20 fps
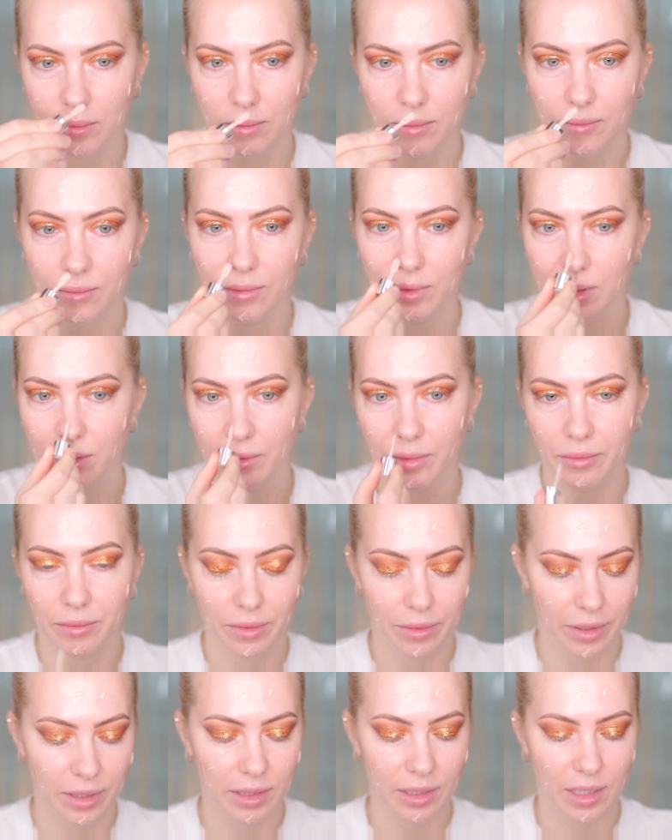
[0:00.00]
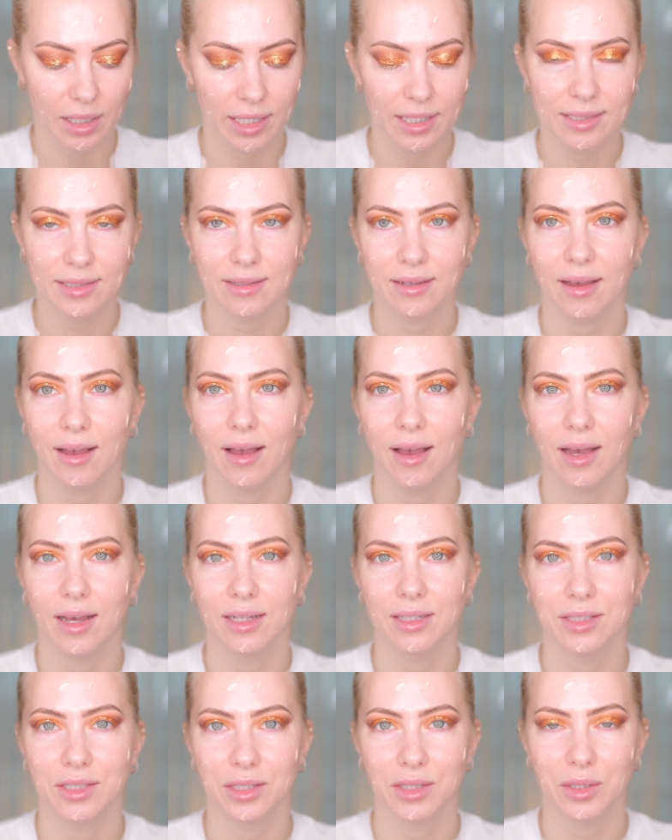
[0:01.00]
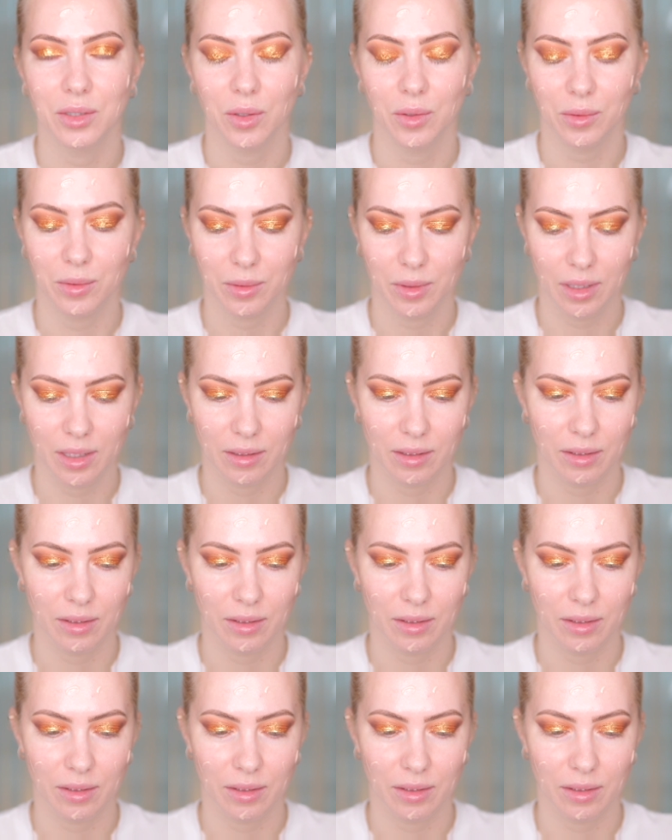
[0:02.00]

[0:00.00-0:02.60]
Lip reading: Very, very nice, and you know,